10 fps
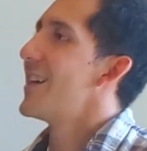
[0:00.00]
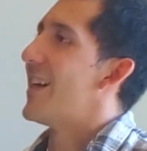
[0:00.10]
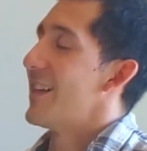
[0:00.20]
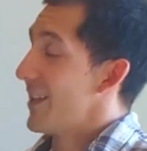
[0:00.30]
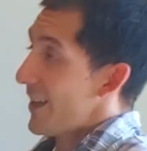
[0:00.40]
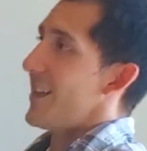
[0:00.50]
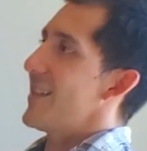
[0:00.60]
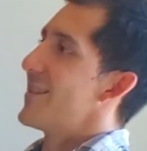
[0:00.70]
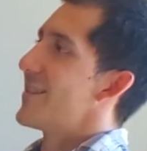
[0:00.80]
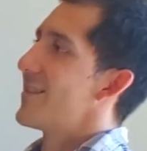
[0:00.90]
And
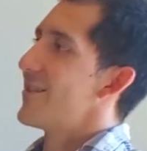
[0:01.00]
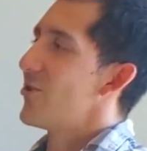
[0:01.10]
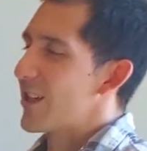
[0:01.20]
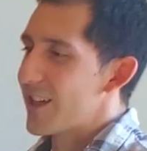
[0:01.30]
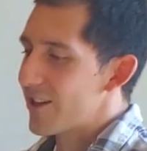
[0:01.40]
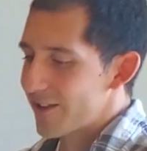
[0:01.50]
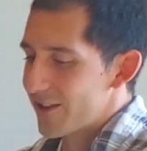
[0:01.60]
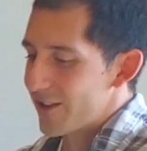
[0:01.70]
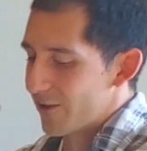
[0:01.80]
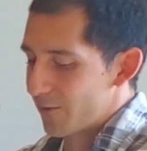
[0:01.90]
you could hear,
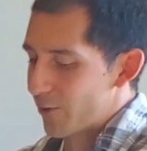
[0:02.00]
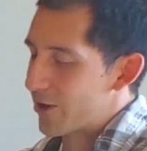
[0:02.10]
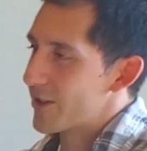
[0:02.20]
when they're